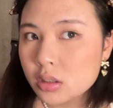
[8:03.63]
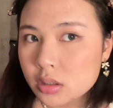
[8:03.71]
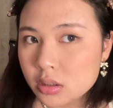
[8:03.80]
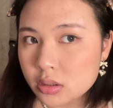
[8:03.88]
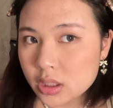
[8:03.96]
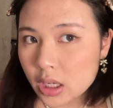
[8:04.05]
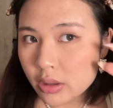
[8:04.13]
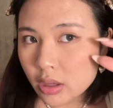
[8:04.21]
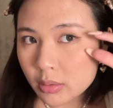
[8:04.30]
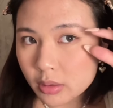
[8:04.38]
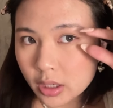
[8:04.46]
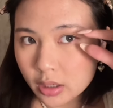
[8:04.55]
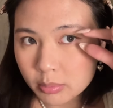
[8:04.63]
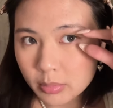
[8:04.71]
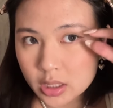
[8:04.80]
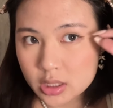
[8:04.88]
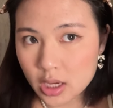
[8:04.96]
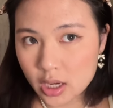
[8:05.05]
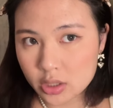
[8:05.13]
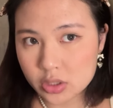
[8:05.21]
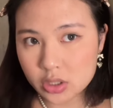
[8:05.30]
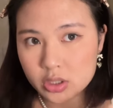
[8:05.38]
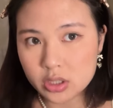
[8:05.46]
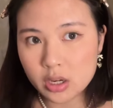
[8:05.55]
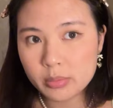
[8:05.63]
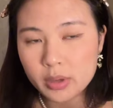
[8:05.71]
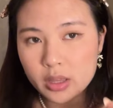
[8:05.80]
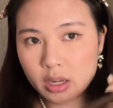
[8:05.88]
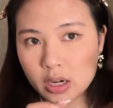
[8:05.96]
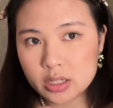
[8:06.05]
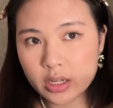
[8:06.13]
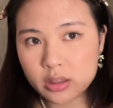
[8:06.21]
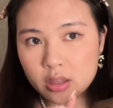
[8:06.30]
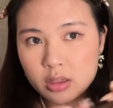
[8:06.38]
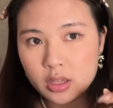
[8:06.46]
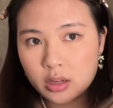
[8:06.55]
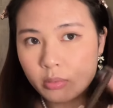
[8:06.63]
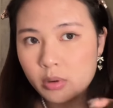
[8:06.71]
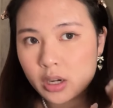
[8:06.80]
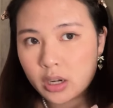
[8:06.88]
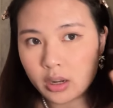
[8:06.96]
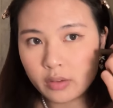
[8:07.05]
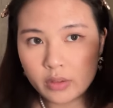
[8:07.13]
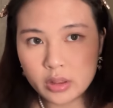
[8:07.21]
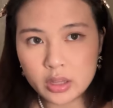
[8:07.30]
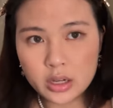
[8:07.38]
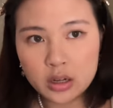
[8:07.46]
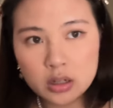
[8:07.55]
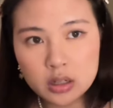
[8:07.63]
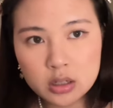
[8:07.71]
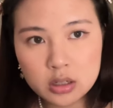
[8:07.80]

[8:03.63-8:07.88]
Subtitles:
Do you see how that like makes it extra sharp? And then I take the thick one and I fill it in.